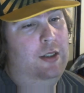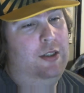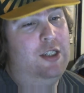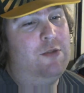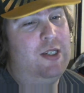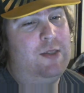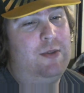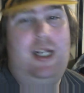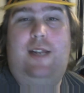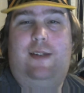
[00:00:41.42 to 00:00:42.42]
This race
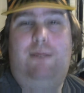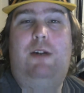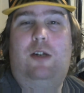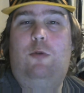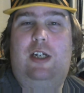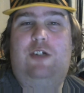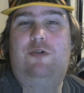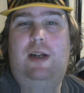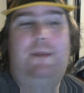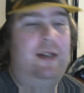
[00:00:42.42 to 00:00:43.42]
was anything but a quick
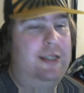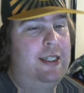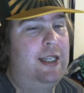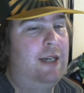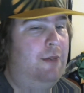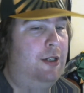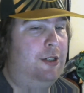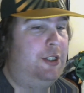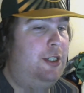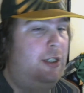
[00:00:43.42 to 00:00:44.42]
trip, I'll tell you that much.